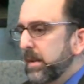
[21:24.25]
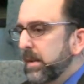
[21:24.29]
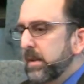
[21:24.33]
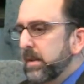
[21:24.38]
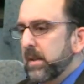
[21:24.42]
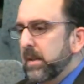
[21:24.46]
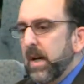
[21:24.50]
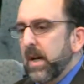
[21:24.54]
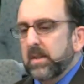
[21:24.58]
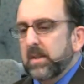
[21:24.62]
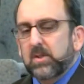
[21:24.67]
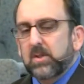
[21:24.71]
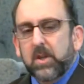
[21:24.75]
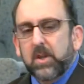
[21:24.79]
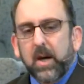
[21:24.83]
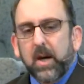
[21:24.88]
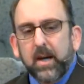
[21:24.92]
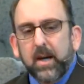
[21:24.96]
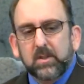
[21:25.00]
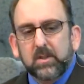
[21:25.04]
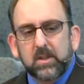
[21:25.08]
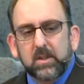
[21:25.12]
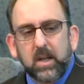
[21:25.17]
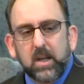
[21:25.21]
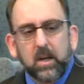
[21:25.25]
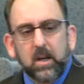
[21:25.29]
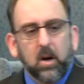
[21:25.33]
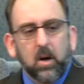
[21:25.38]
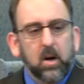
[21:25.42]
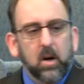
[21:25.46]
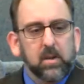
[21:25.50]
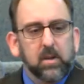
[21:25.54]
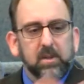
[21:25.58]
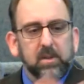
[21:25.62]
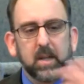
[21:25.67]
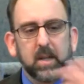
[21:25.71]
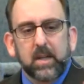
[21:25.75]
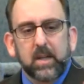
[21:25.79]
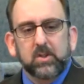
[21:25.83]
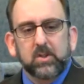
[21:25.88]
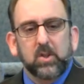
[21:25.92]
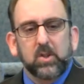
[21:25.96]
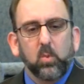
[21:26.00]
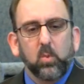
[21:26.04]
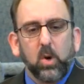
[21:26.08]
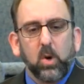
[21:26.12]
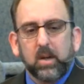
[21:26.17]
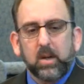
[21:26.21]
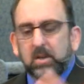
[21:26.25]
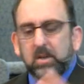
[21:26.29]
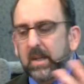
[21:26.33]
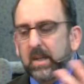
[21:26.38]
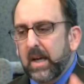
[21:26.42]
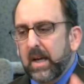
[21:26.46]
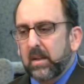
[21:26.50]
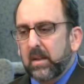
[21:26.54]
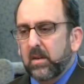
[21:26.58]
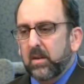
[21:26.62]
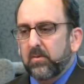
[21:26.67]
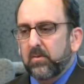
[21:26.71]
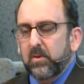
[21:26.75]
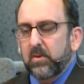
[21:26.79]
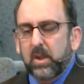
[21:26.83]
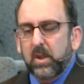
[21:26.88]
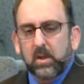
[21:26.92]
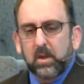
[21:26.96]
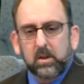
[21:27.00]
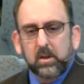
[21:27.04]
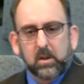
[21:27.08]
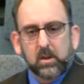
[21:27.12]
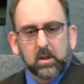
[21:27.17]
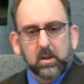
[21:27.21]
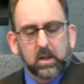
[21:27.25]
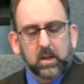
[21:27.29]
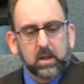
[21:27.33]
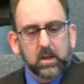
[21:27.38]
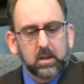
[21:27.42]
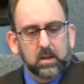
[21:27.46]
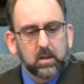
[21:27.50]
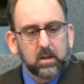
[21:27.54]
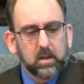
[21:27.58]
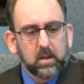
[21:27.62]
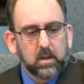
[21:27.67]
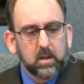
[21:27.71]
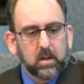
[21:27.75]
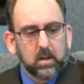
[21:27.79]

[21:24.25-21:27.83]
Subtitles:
God's causing all things to work together for the good